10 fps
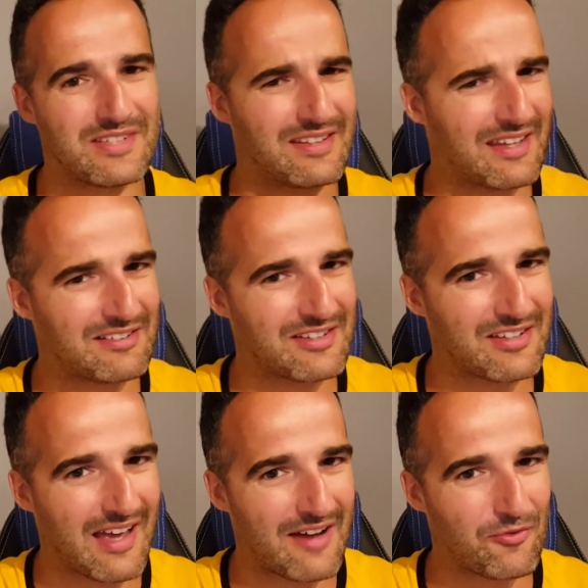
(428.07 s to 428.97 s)
Did they
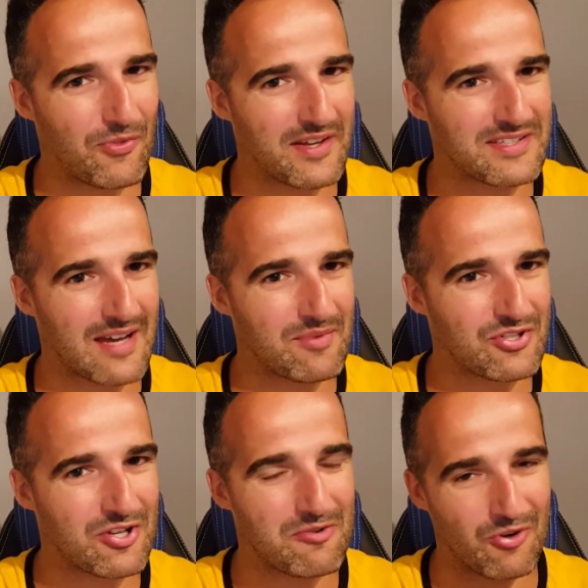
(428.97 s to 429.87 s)
have all that
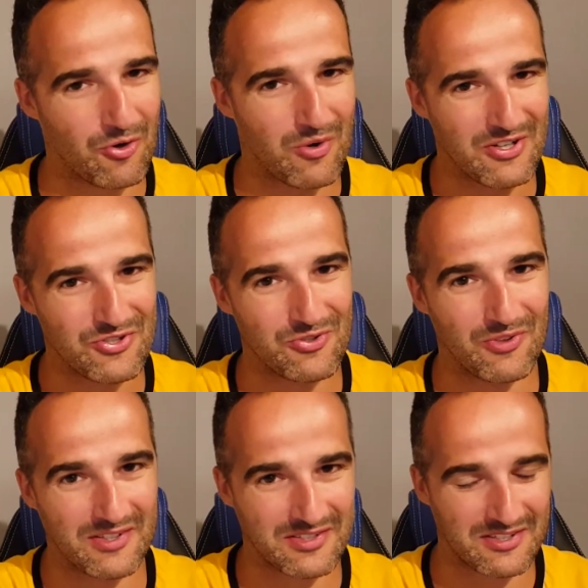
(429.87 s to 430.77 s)
damage? Not quite sure.
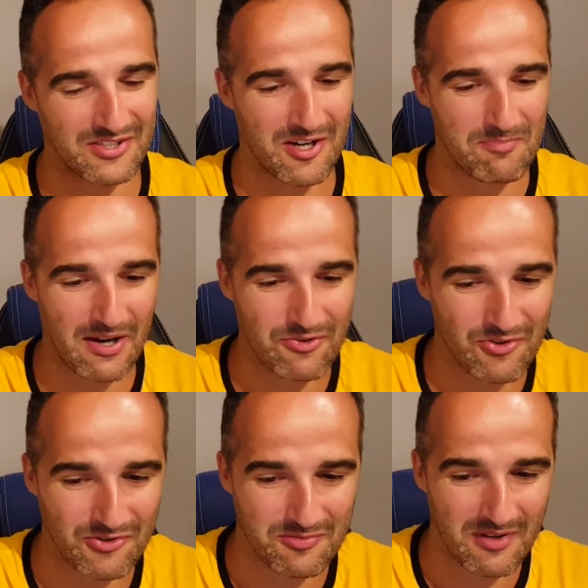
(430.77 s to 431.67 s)
That's a time
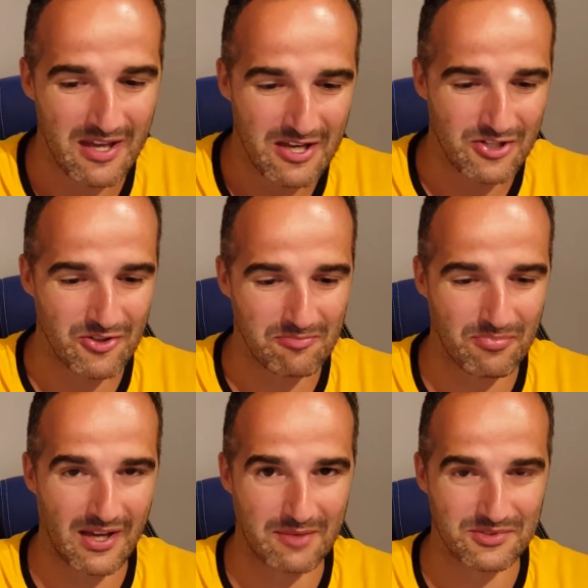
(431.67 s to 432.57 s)
paradox you can
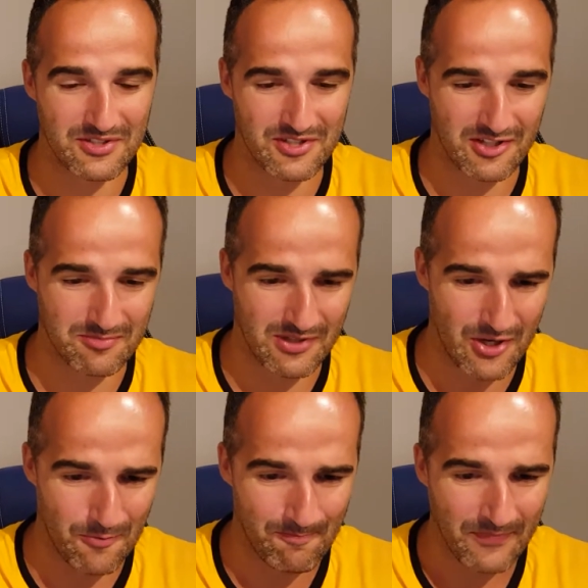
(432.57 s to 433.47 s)
perhaps discuss
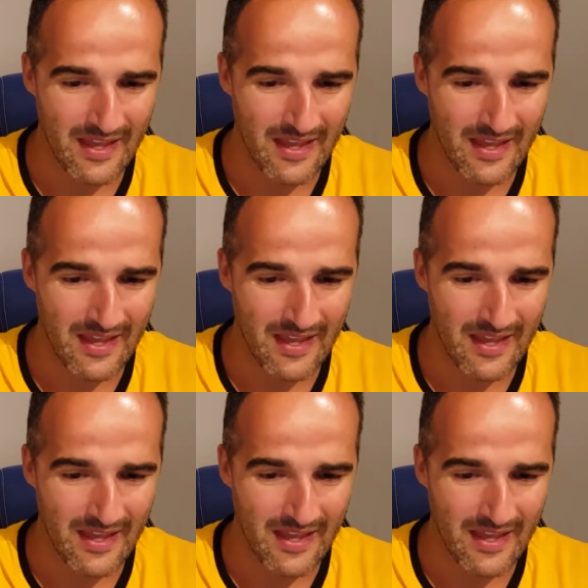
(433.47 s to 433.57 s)
below.